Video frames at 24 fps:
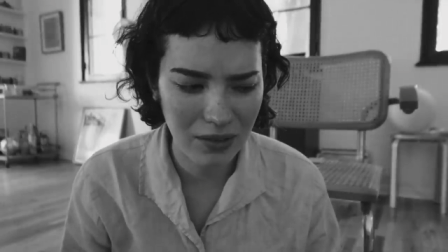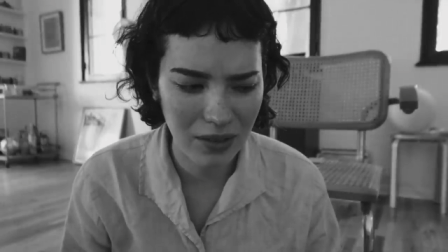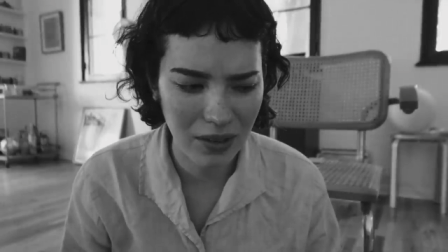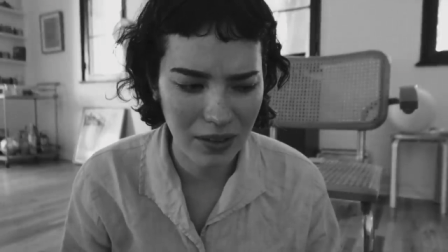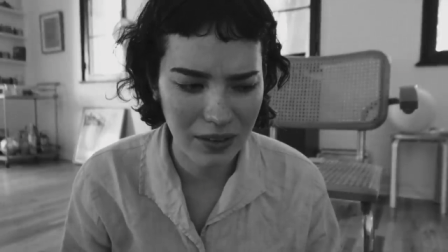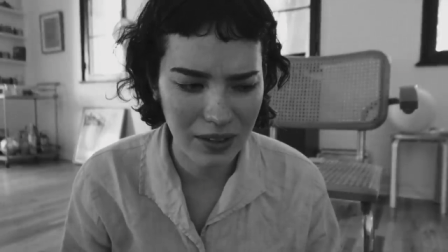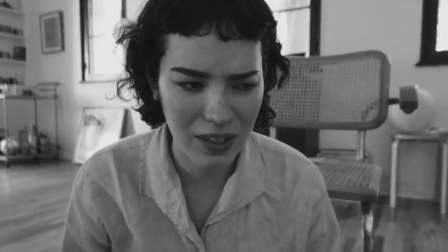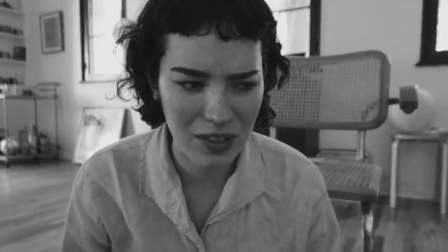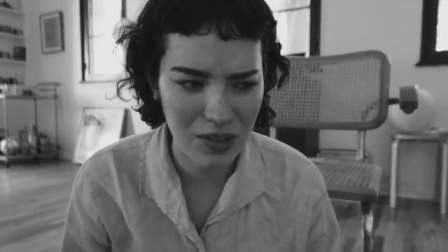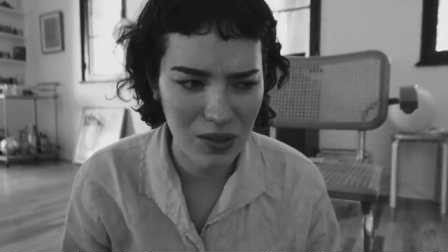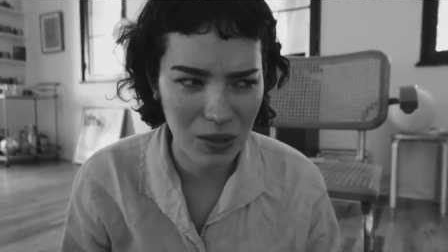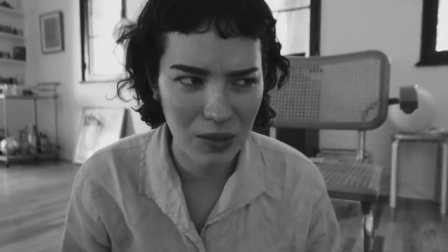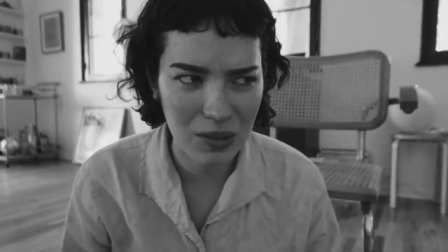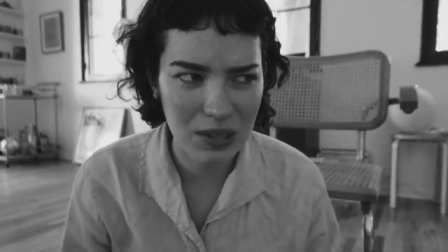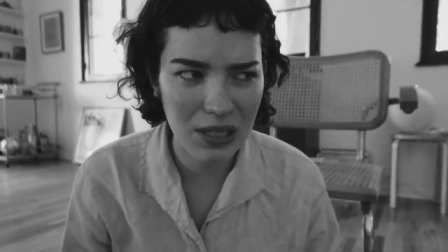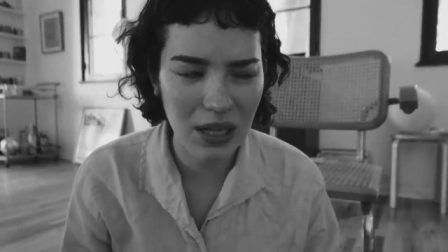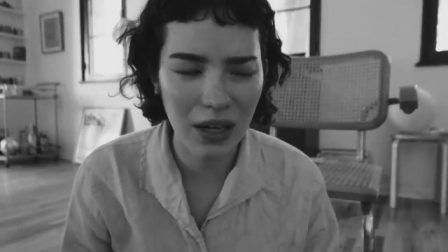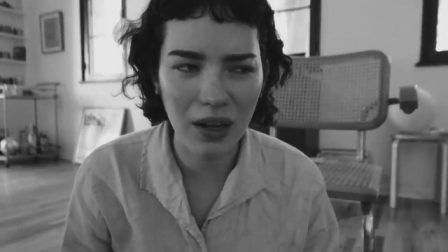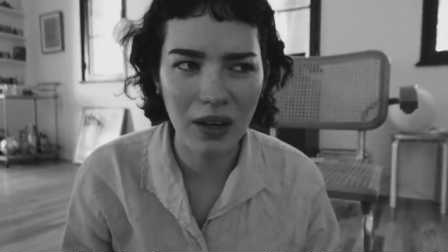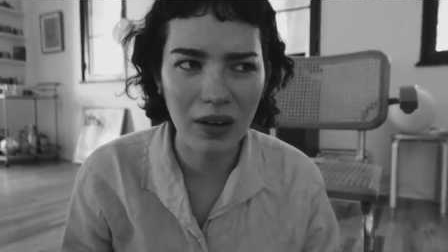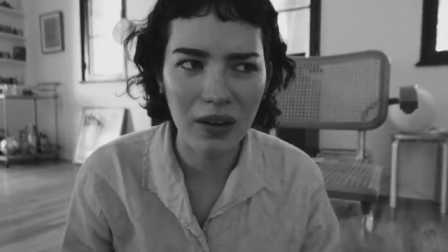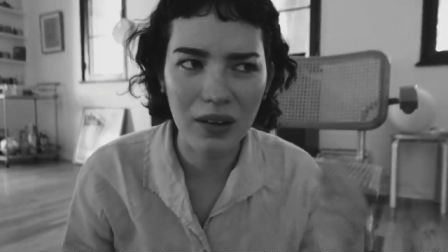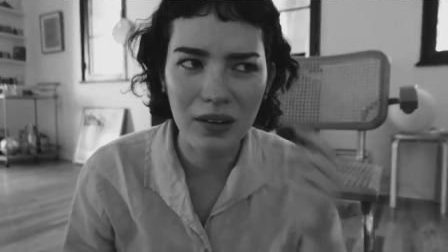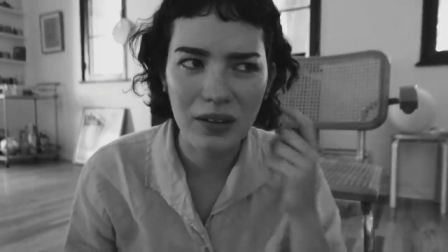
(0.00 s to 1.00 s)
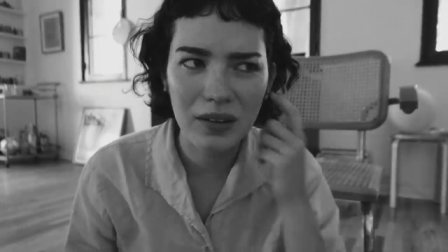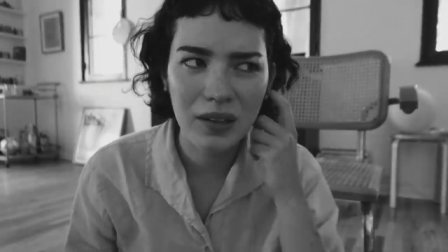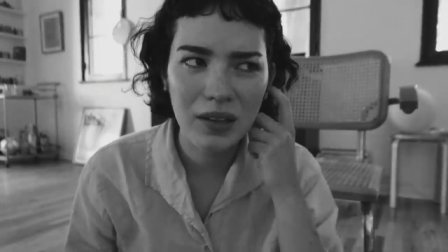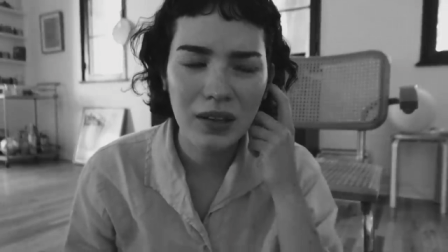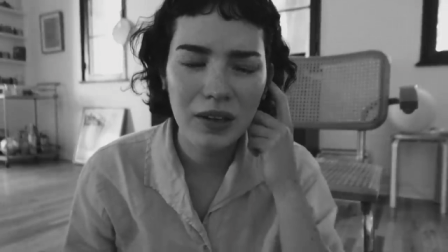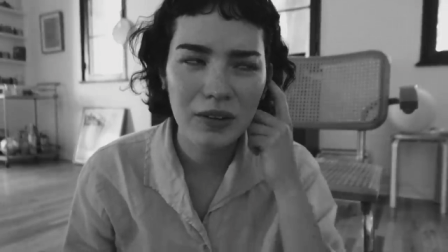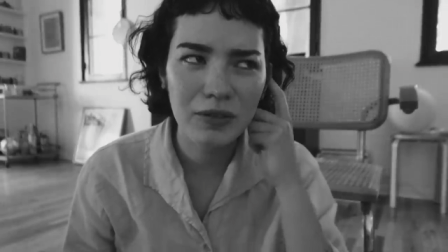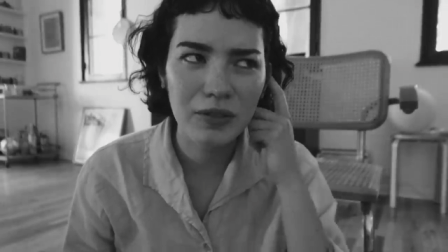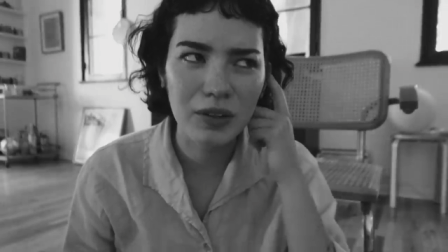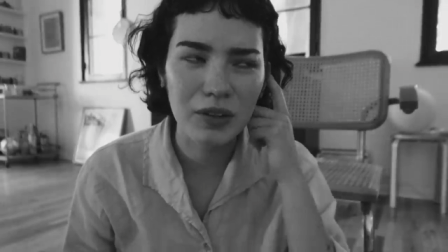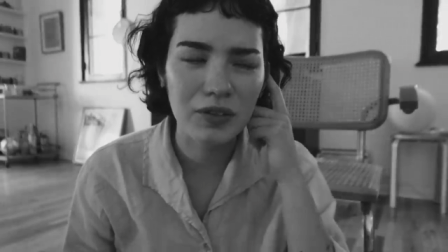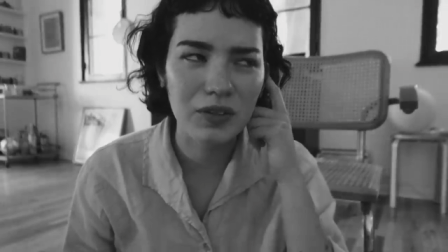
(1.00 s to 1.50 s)
on this hotel
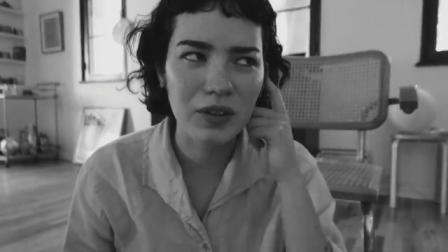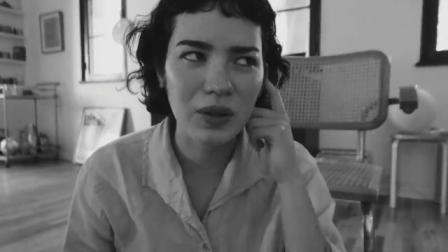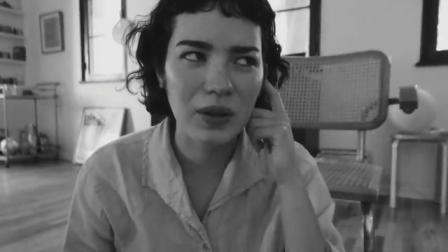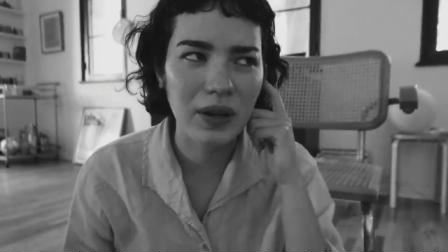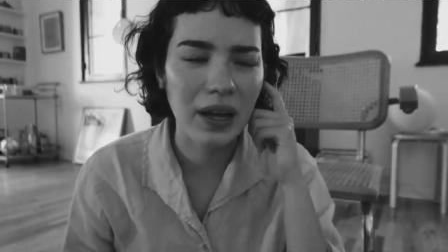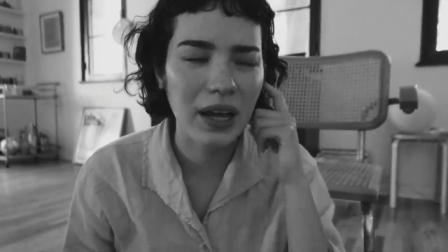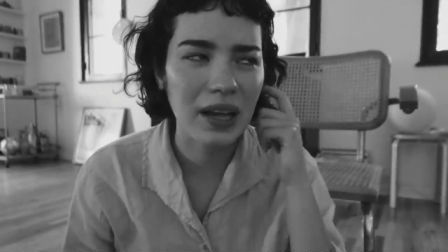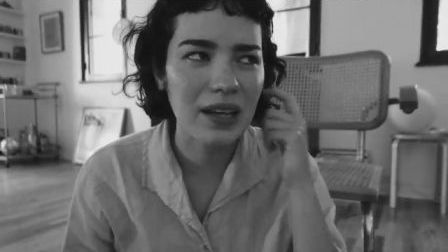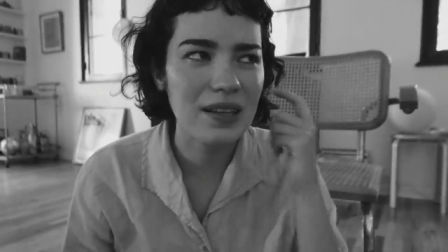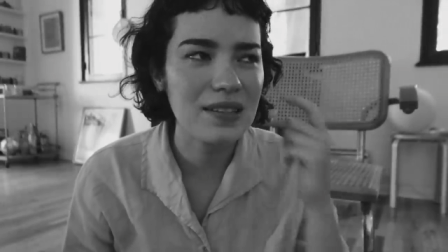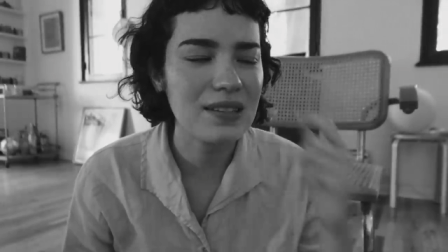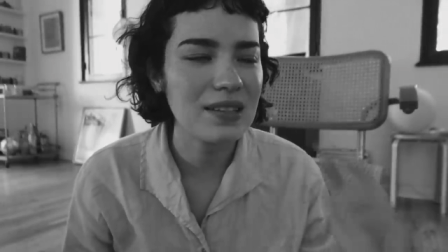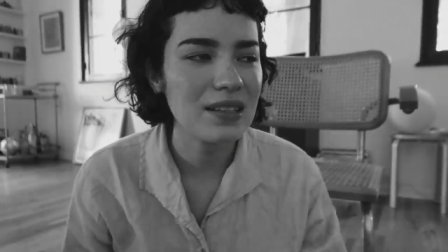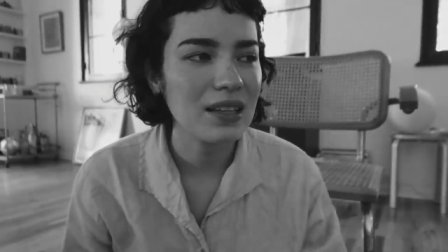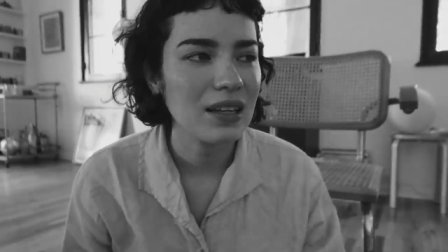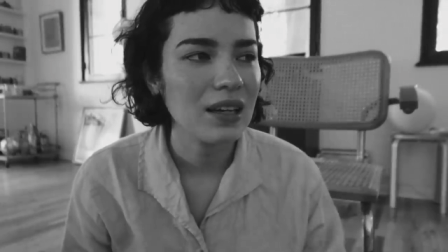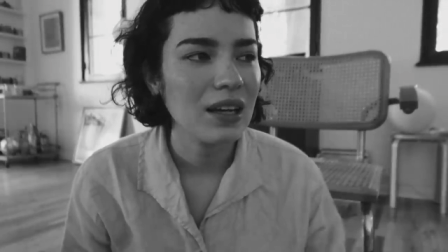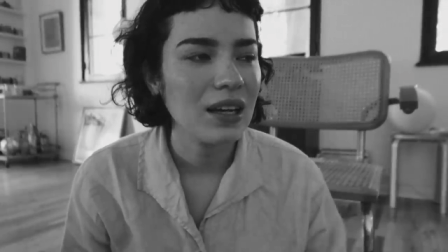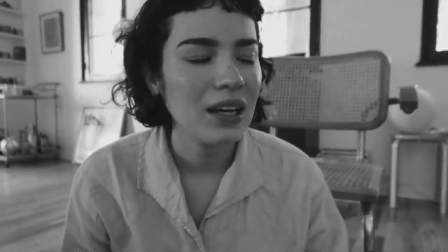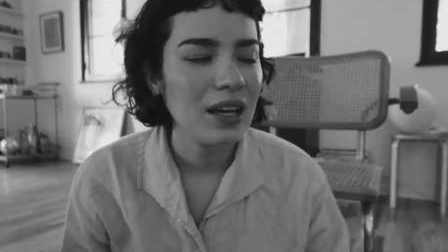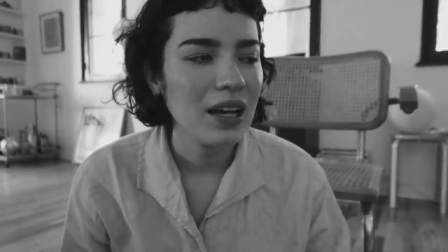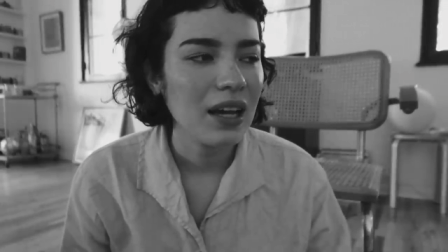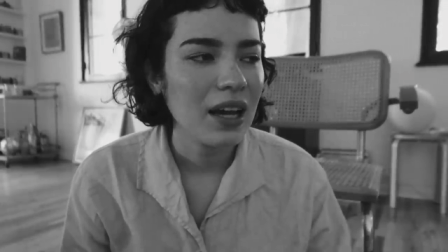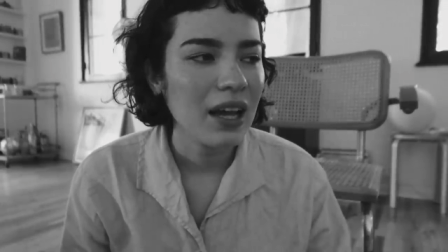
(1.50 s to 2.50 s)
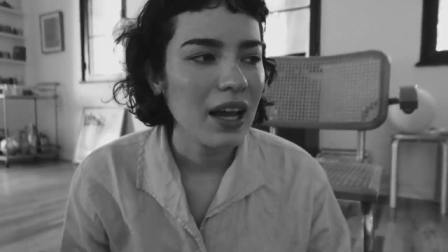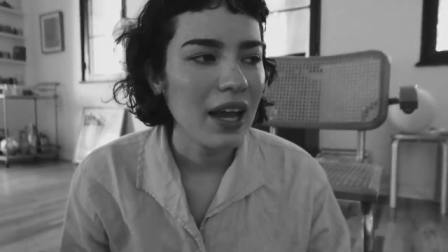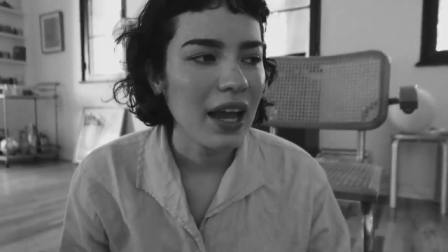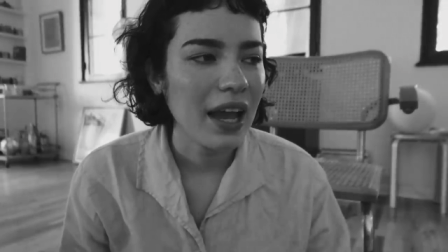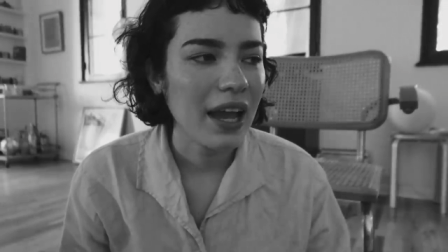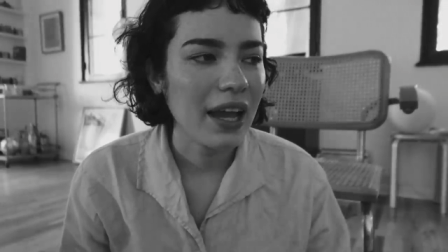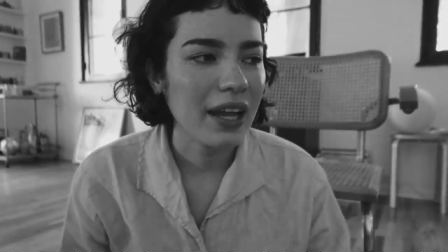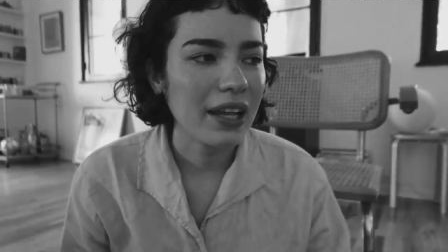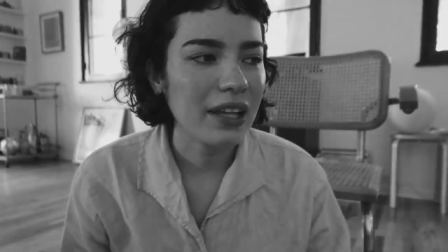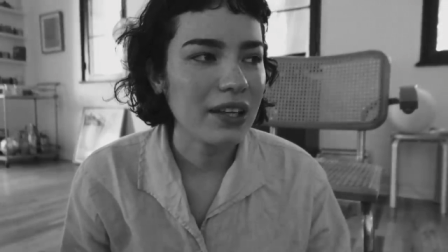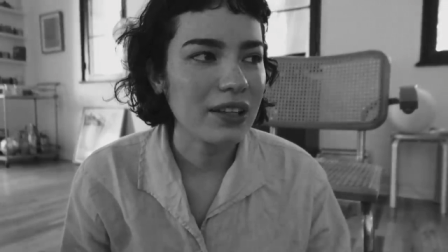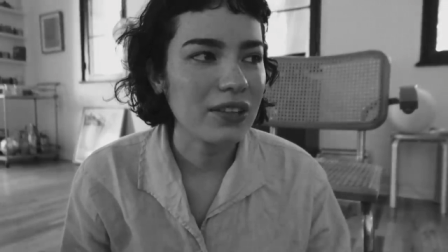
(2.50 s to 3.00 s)
for a few days.
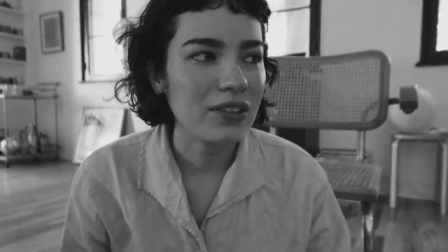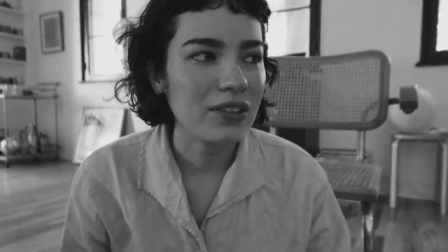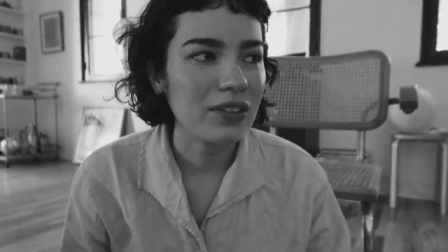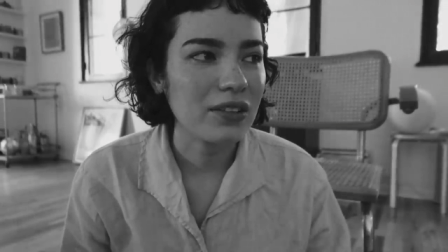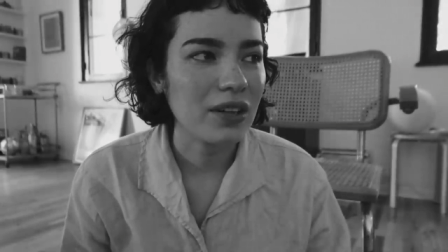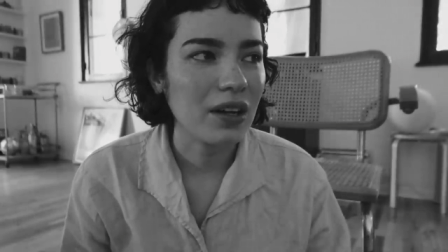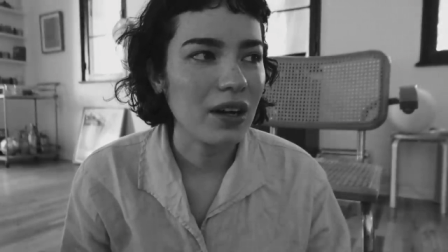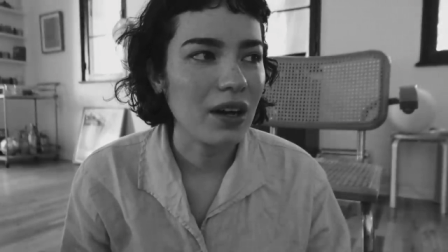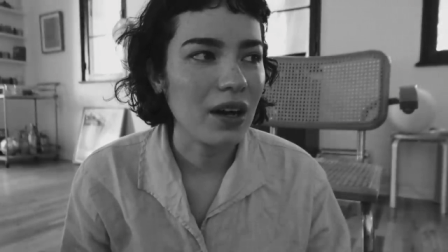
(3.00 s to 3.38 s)
And